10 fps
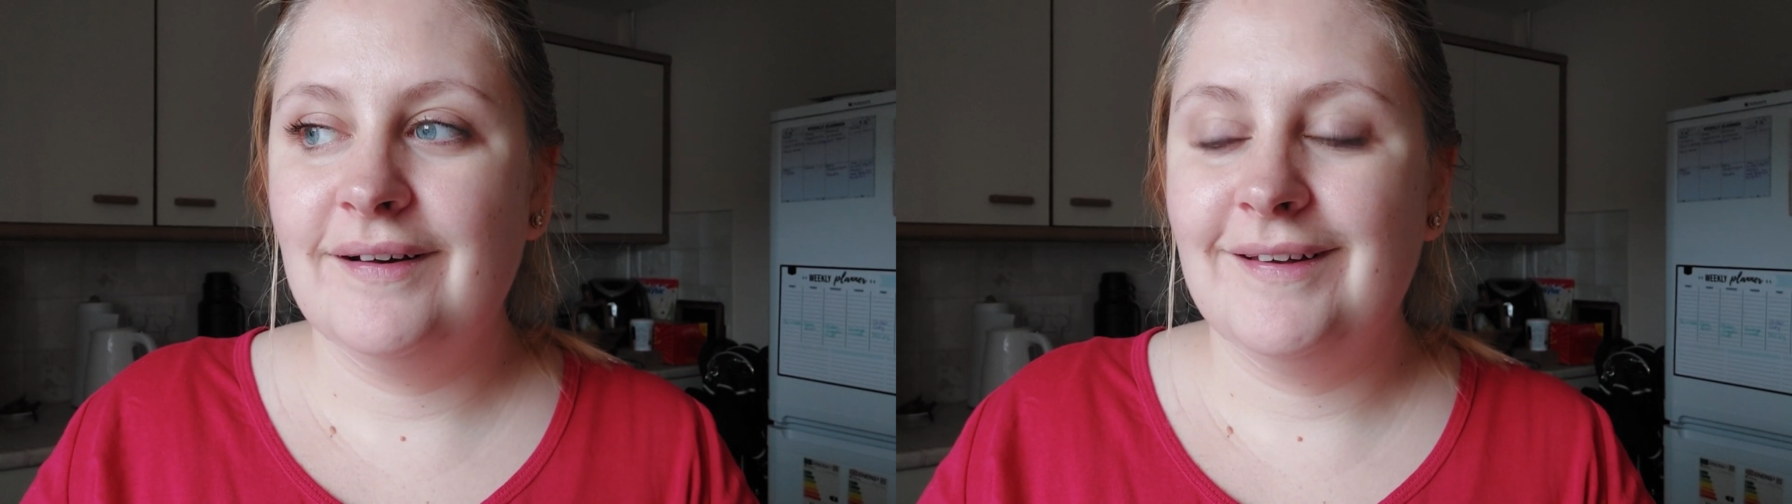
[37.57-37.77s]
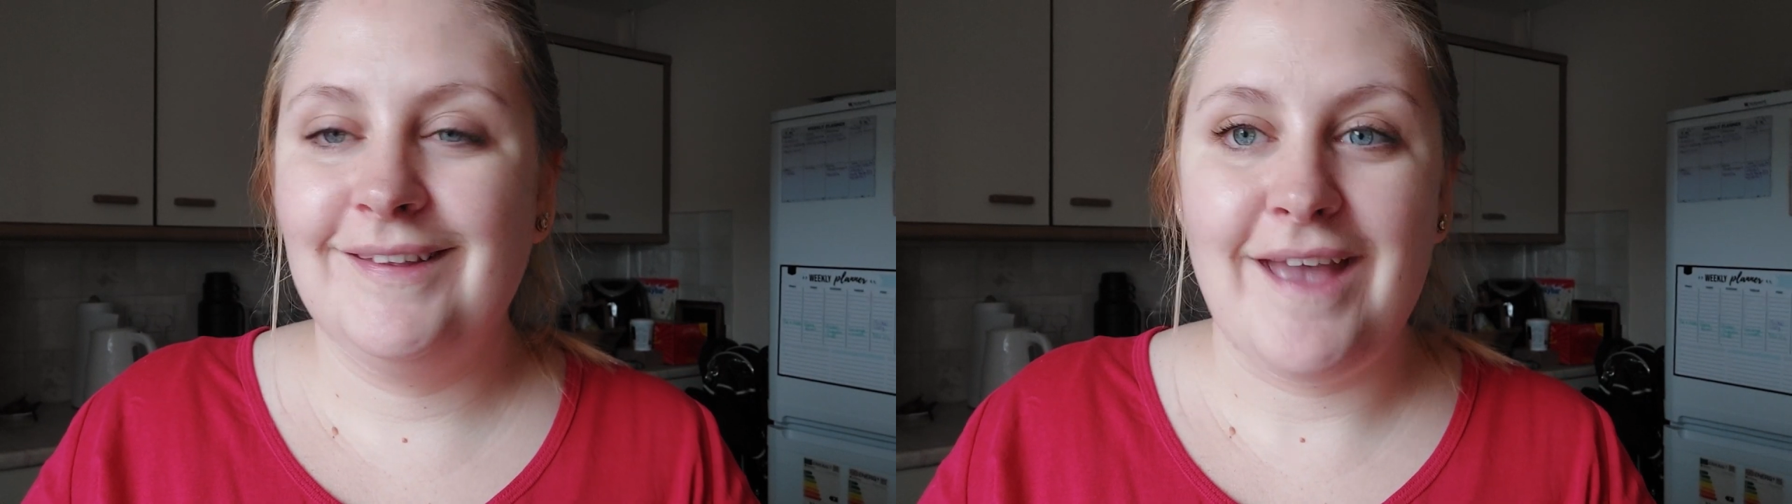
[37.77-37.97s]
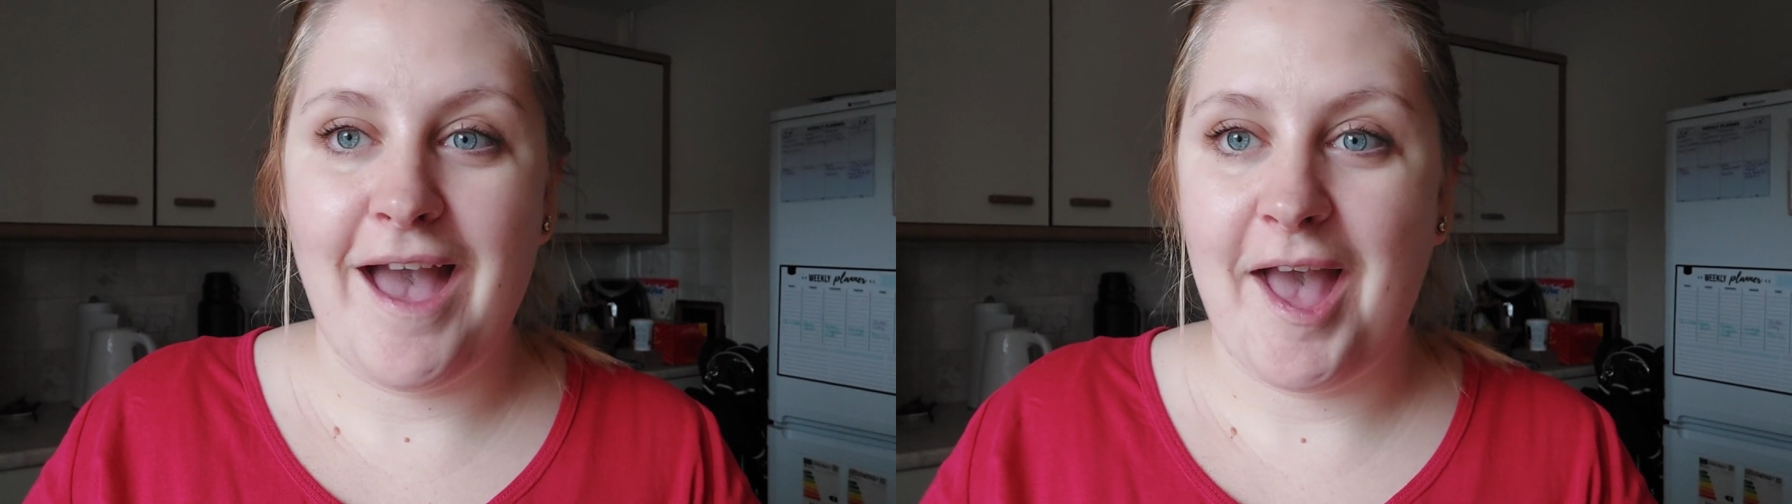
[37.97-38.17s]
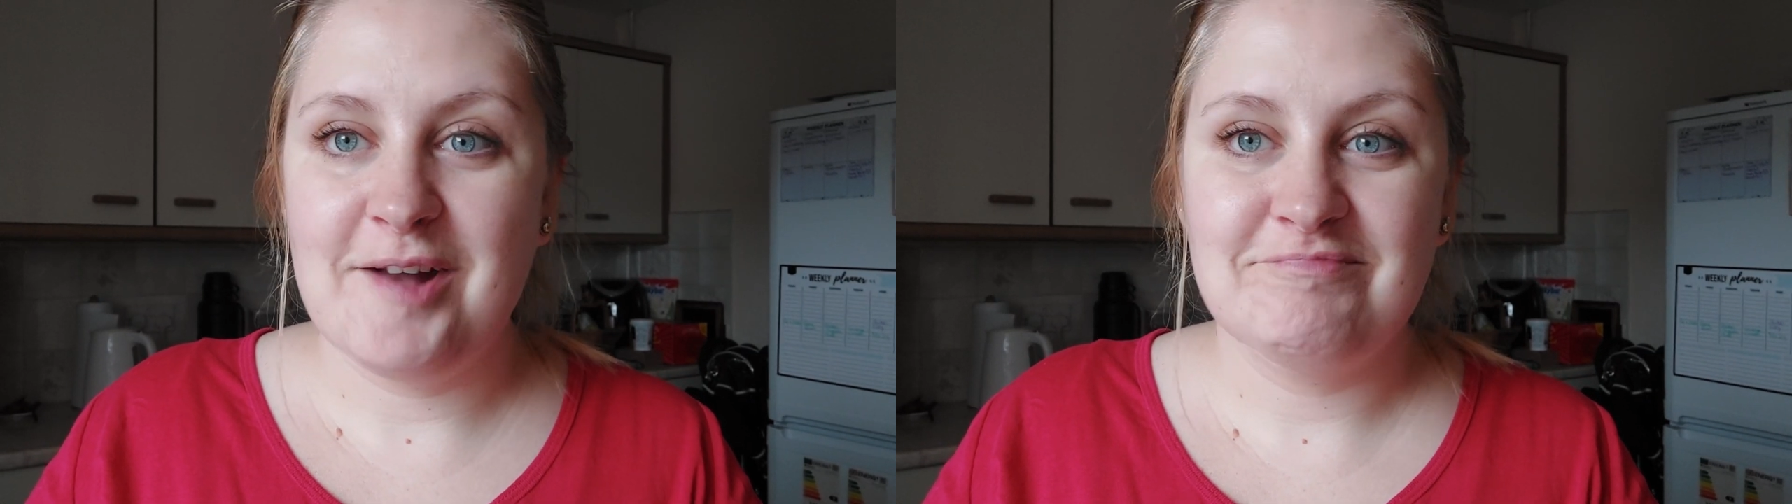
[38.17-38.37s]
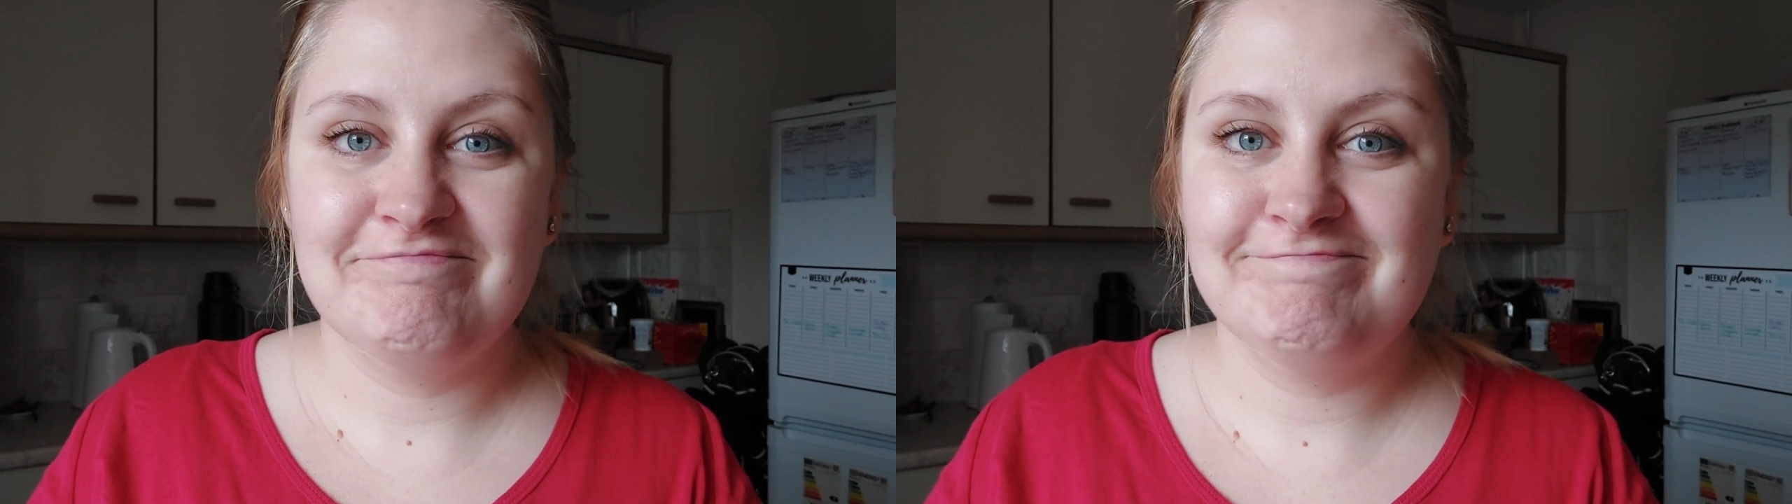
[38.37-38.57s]
Yeah,
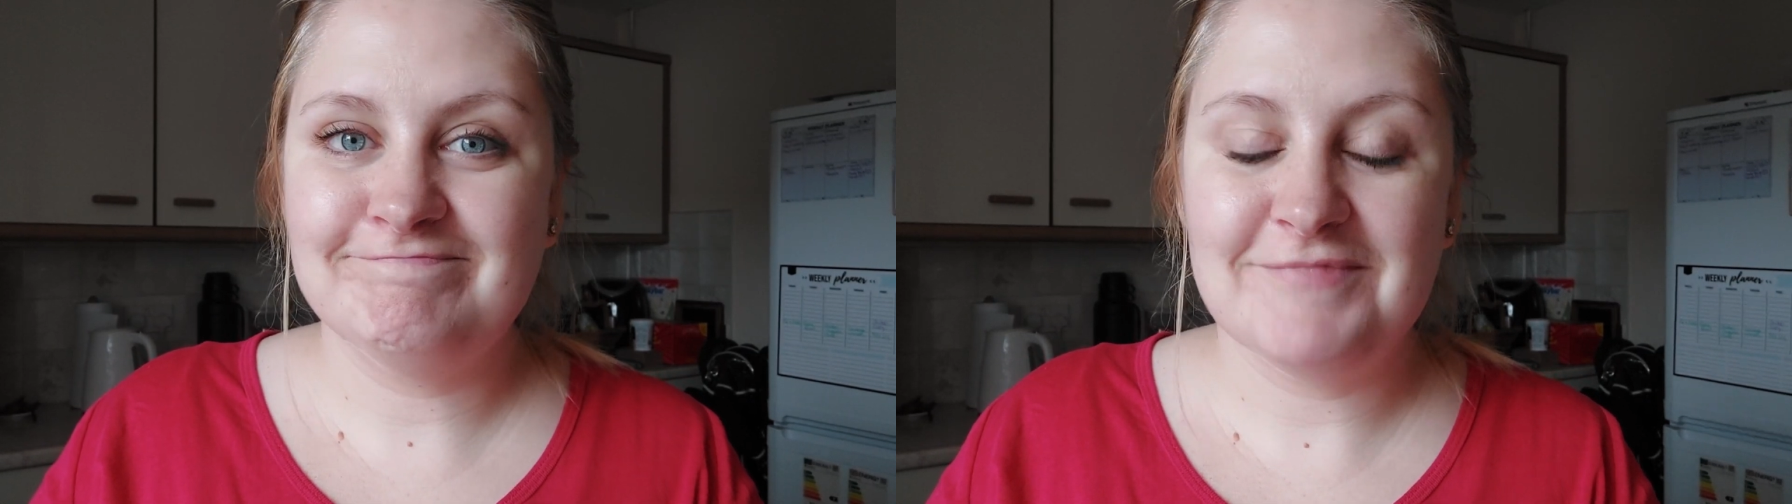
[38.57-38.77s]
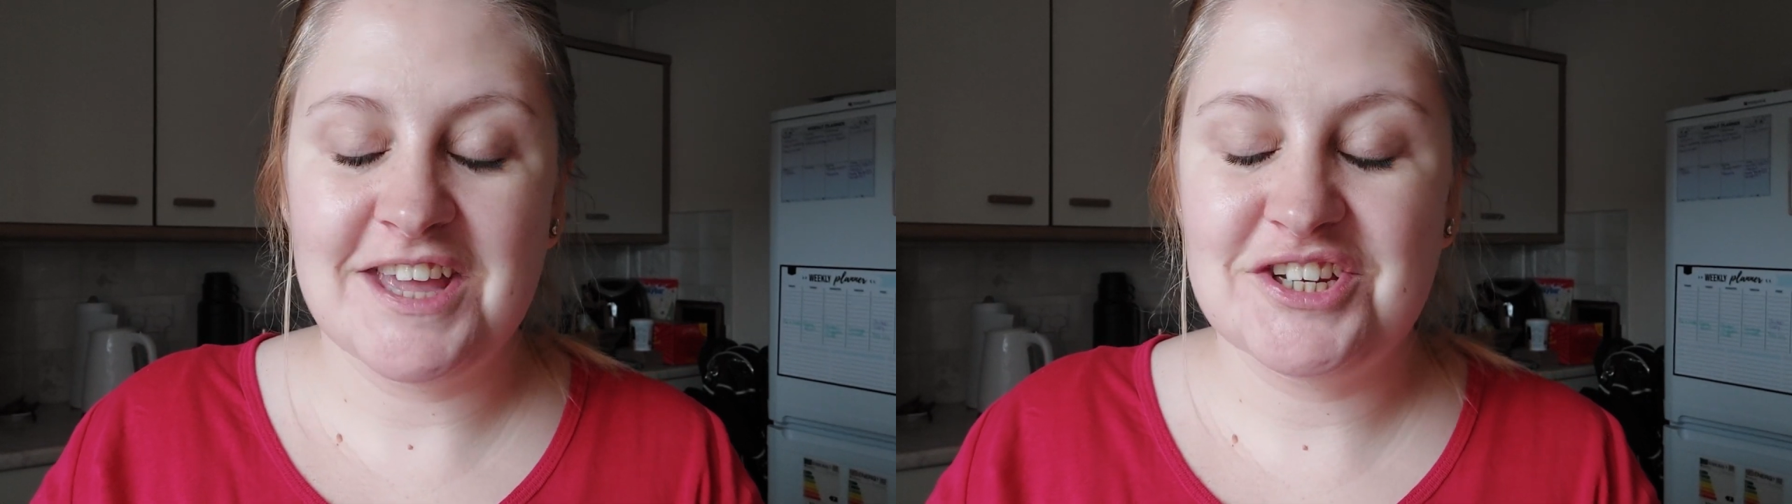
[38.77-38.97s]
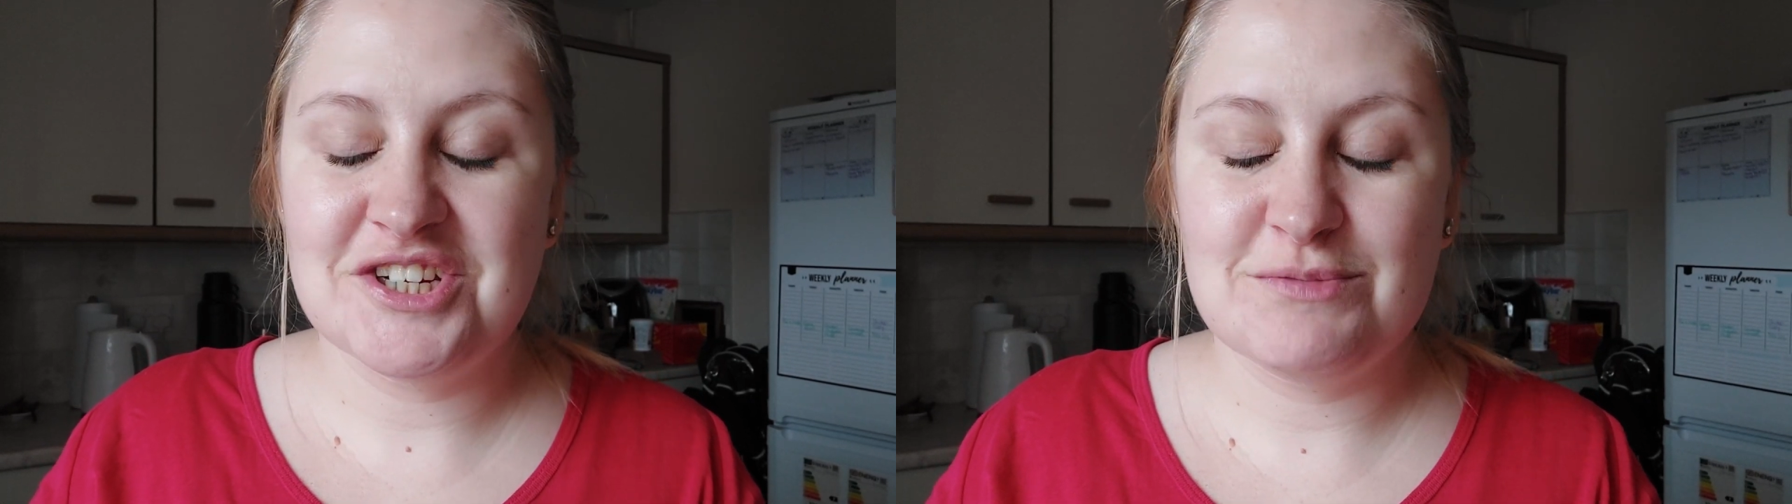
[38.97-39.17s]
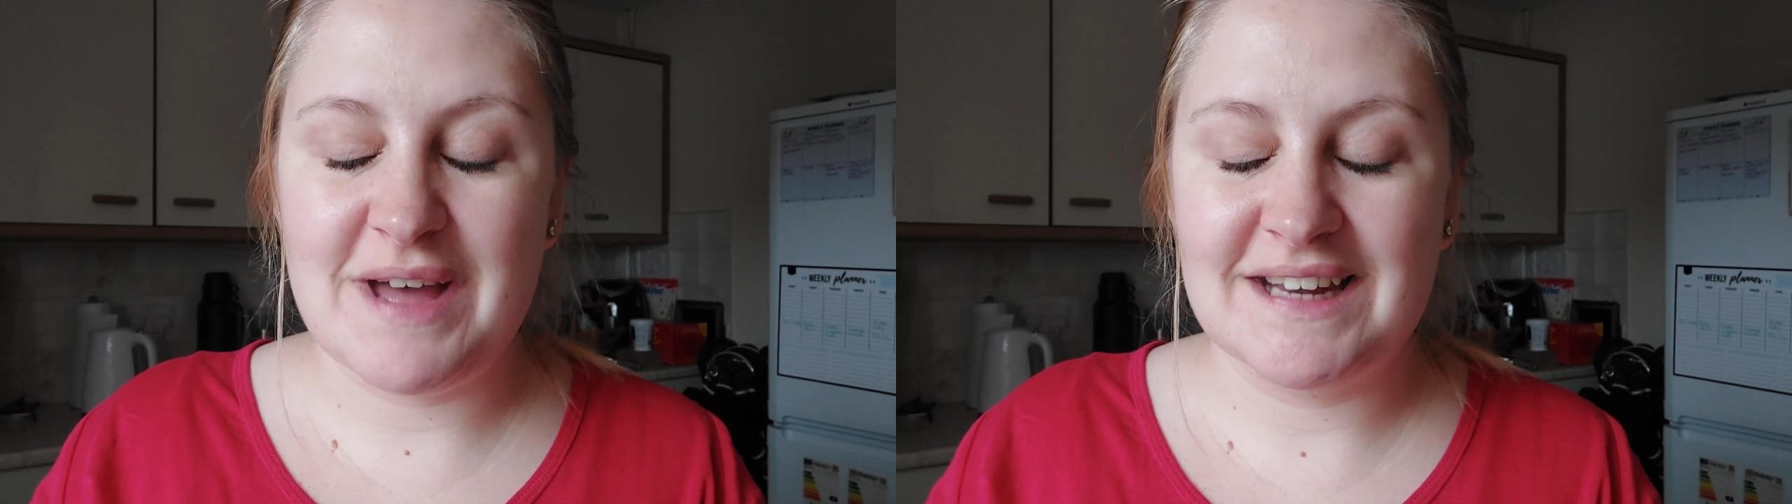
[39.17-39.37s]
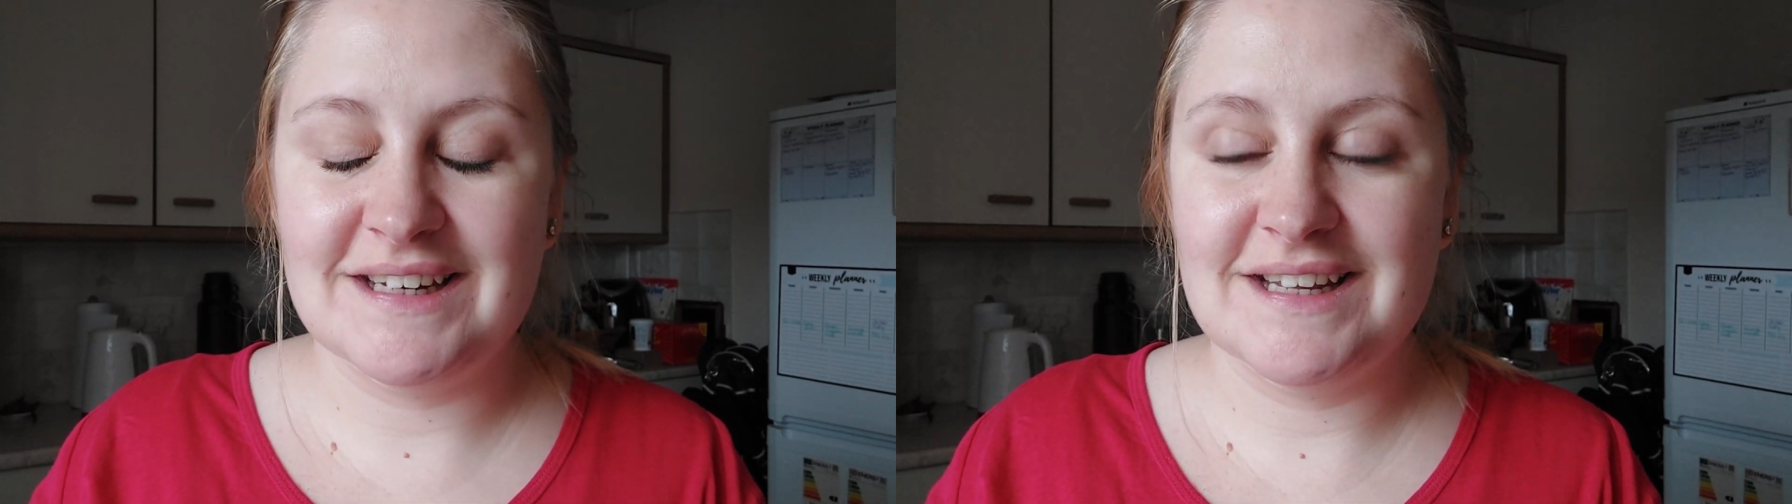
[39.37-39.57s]
it's just
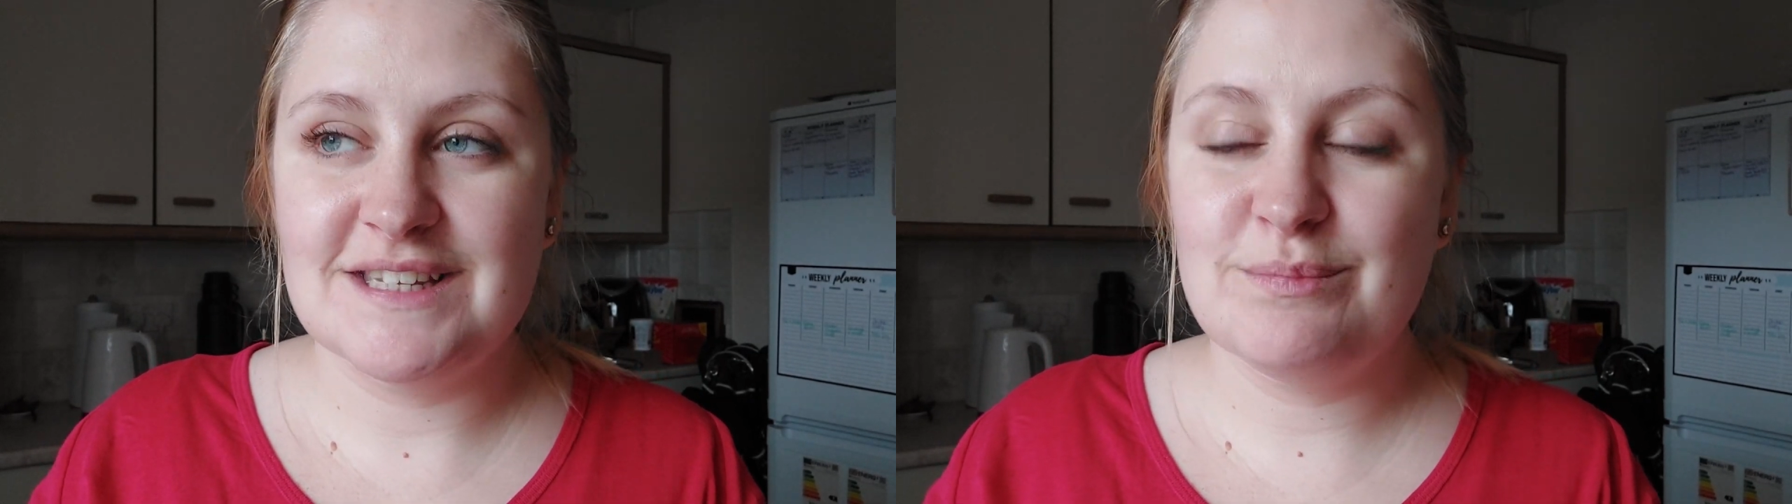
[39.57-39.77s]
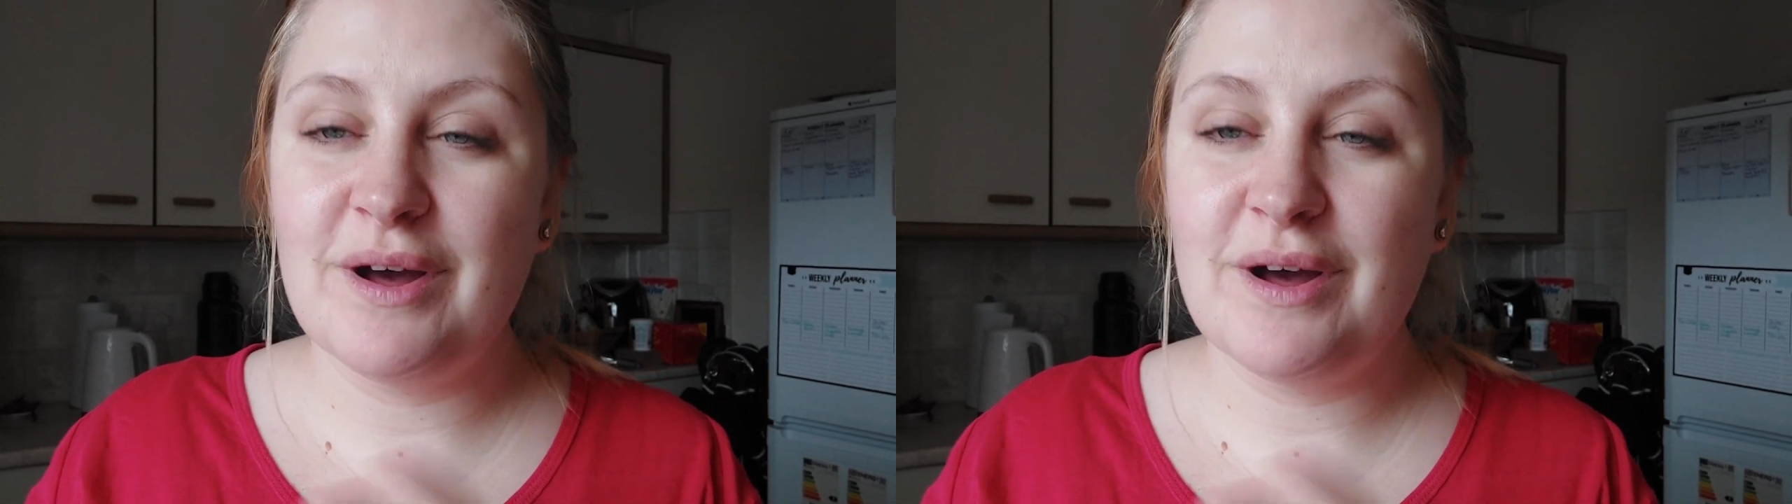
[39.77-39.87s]
madness.